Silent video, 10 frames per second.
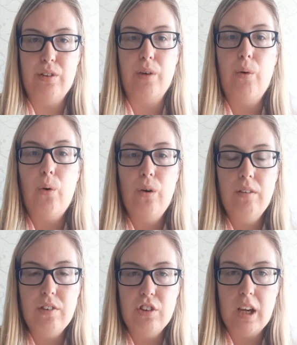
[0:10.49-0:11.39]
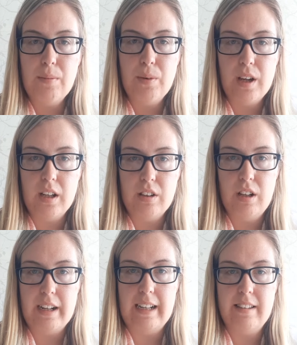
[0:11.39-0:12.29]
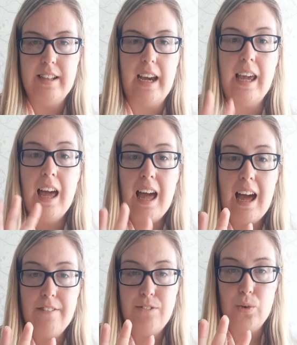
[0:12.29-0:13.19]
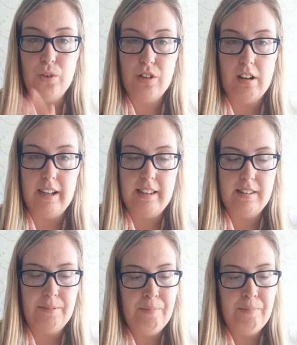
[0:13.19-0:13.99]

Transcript: So all of the shapes we're going to look at today have four sides.